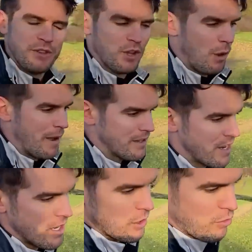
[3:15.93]
in the comments,
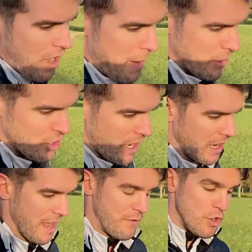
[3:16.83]
subscribe to the
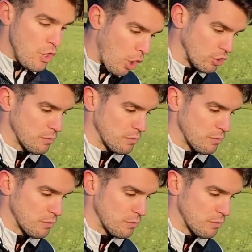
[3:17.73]
channel. If you're not